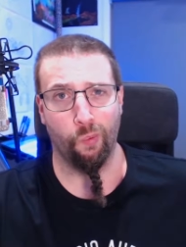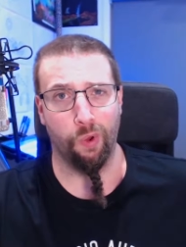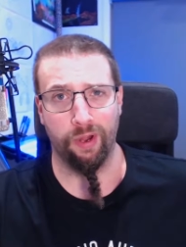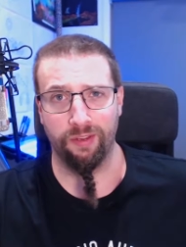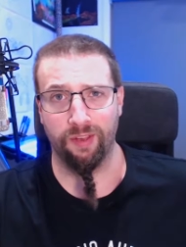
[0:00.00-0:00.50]

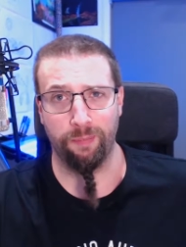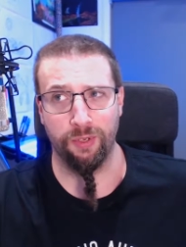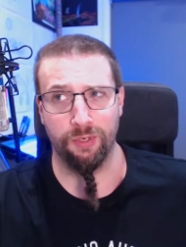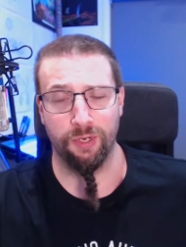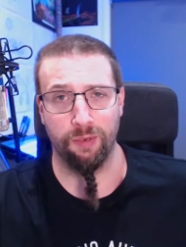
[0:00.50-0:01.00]
What is up,
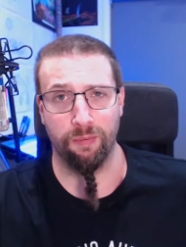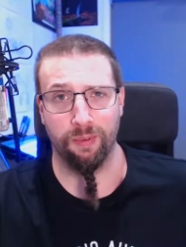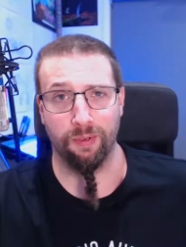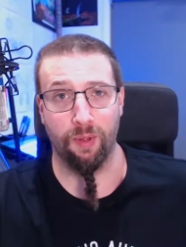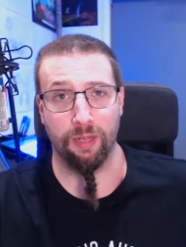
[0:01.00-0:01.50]
YouTube?
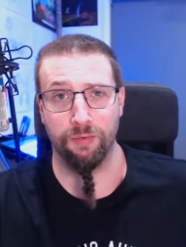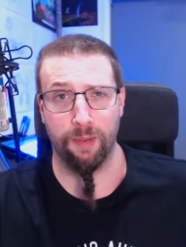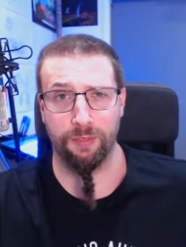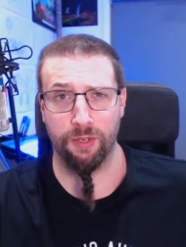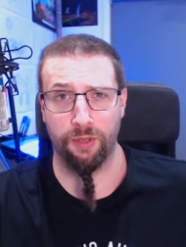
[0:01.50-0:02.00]
And welcome to
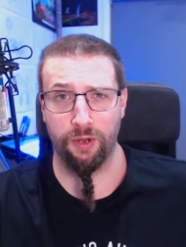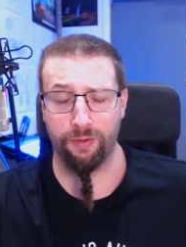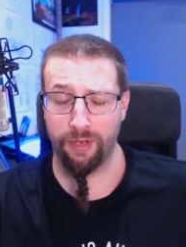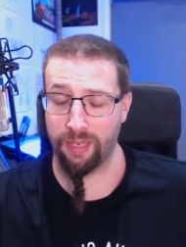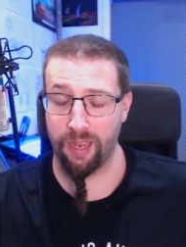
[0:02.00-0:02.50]
episode
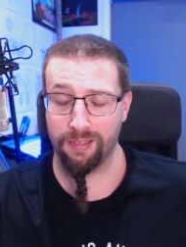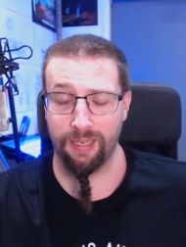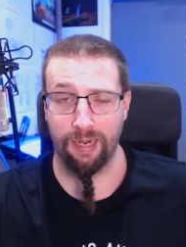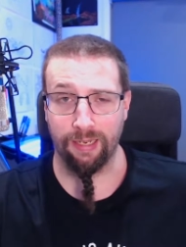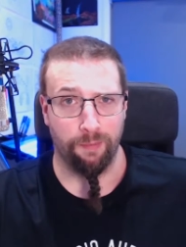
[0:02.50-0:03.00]
33 of The Chaos
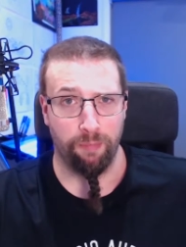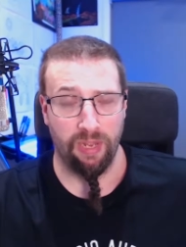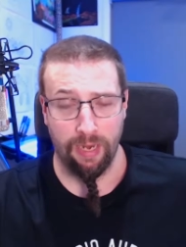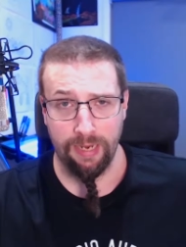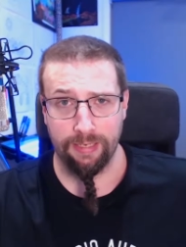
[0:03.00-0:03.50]
Daily. Bit
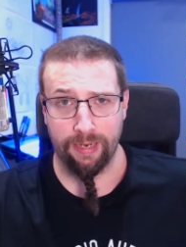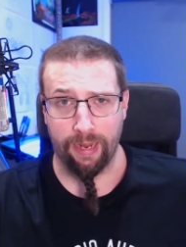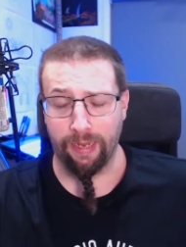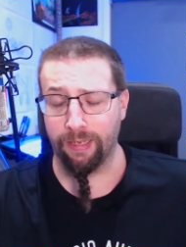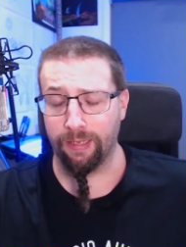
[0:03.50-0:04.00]
late
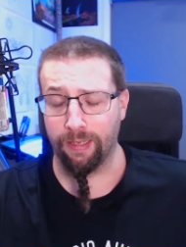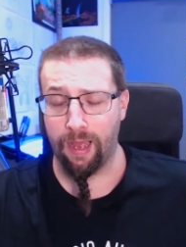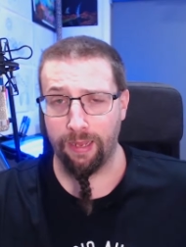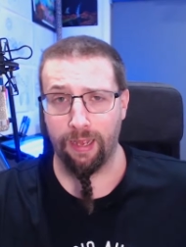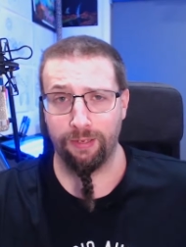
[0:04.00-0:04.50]
today. I,
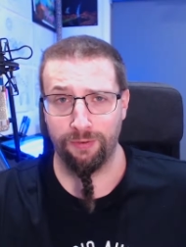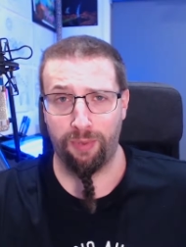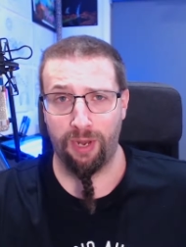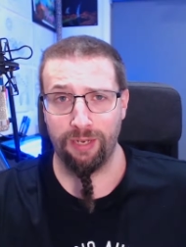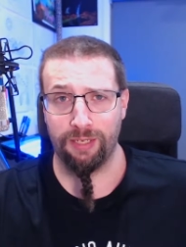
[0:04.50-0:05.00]
I do
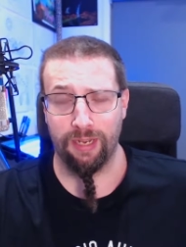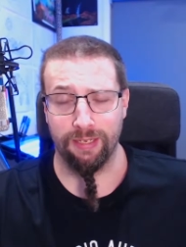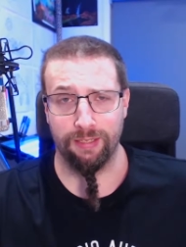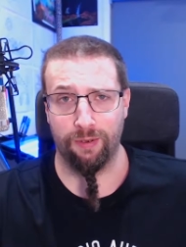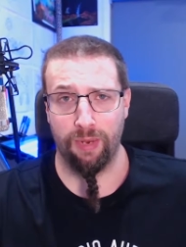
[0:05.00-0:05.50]

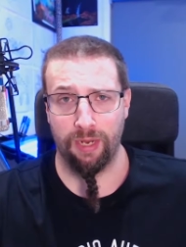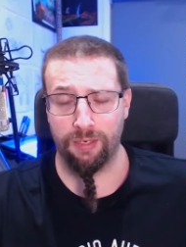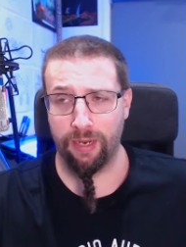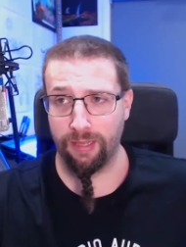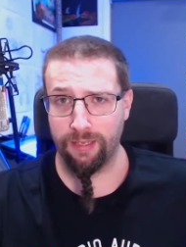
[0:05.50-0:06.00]
apologize. Normally I
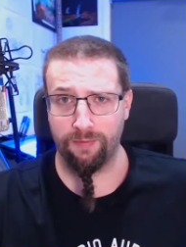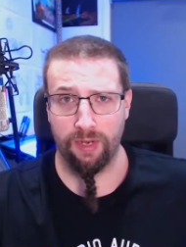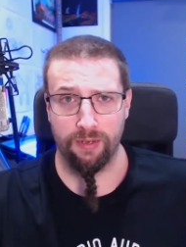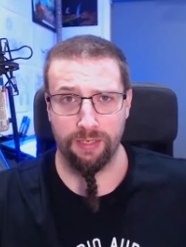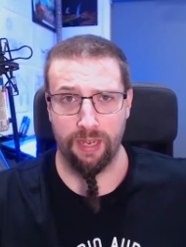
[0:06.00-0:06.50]
try and get these
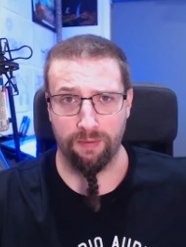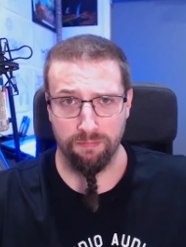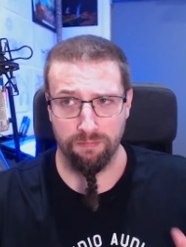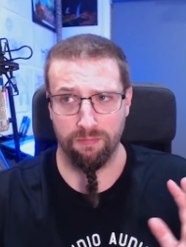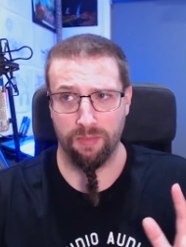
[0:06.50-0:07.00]
videos out
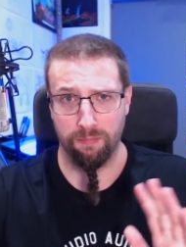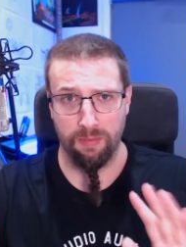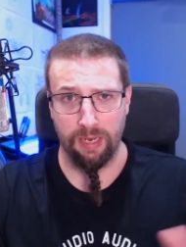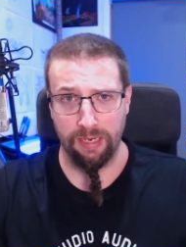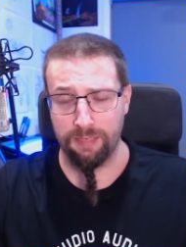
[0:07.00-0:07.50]

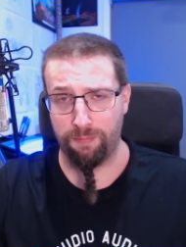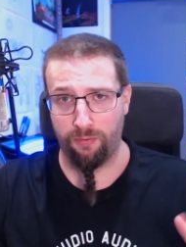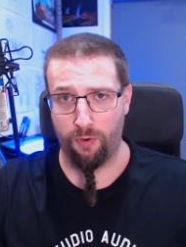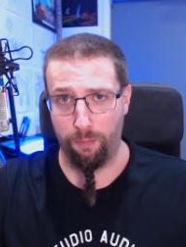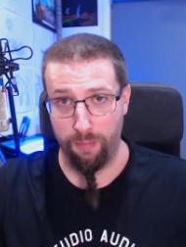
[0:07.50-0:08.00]
at least
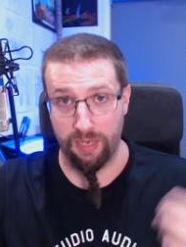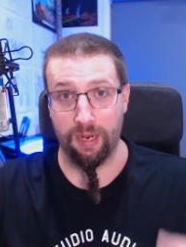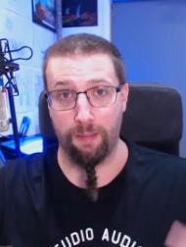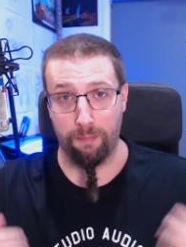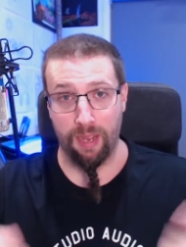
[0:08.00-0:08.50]
before
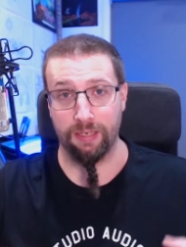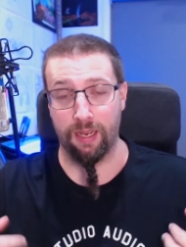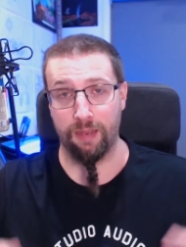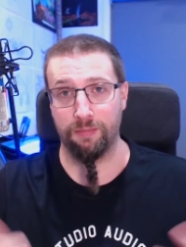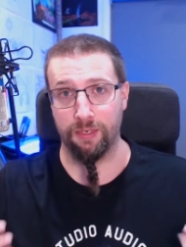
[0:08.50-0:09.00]
midnight my
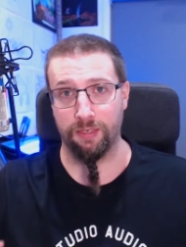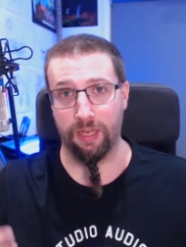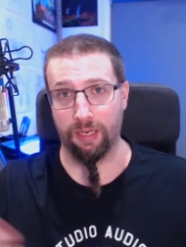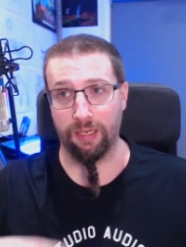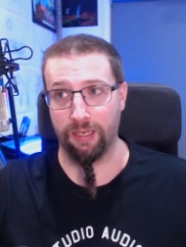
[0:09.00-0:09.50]
time, so
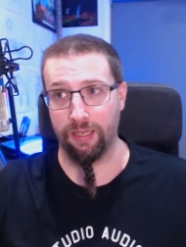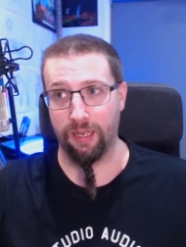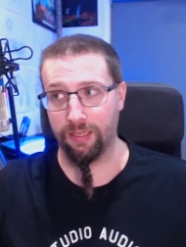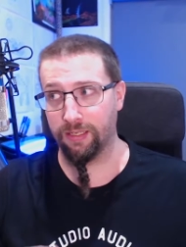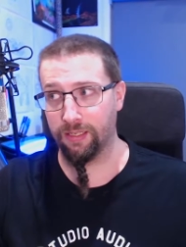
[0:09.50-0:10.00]
technically
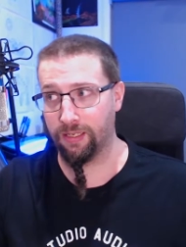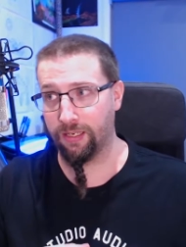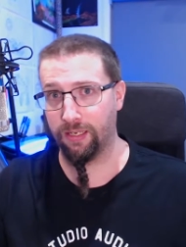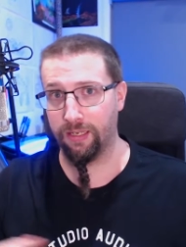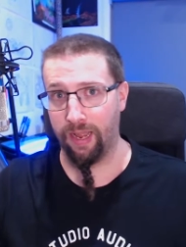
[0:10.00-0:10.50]
like this is the
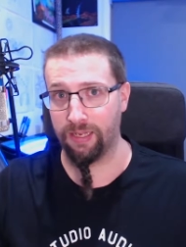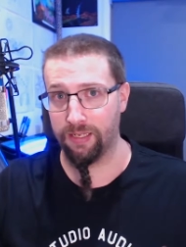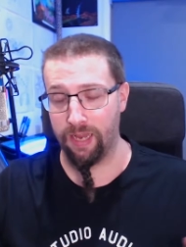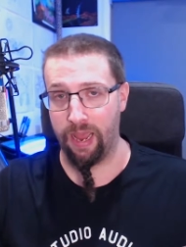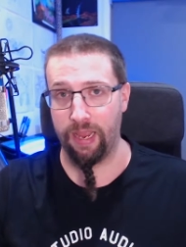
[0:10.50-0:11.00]
next
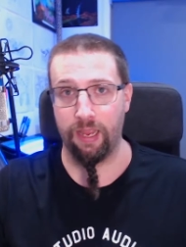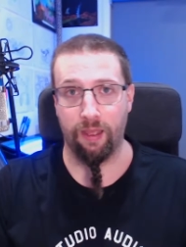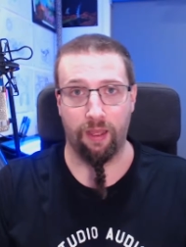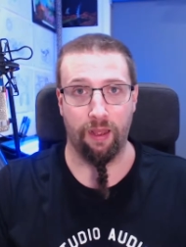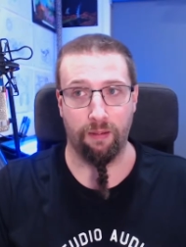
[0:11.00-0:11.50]
day,
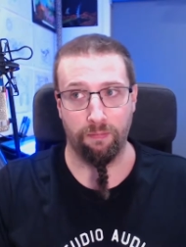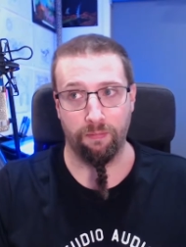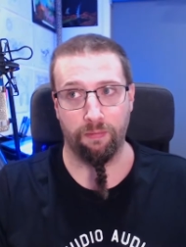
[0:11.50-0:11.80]
um,